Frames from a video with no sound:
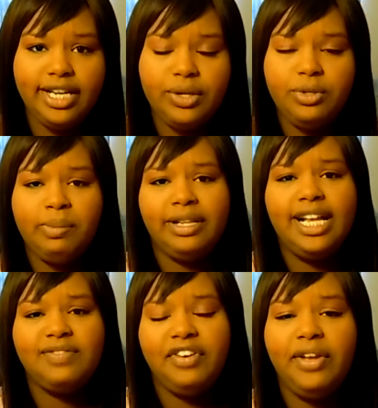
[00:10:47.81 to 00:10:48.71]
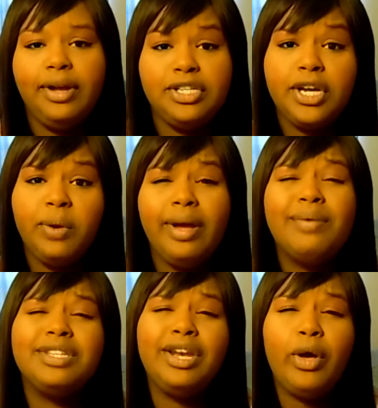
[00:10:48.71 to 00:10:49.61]
I told you in my last video I took it away.
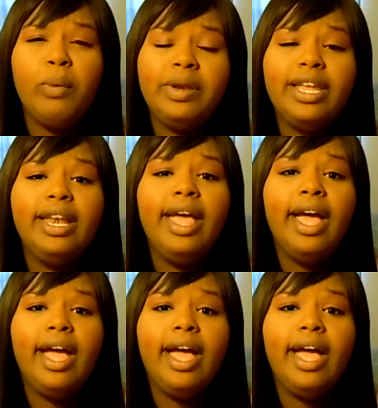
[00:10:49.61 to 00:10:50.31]
I was going to open it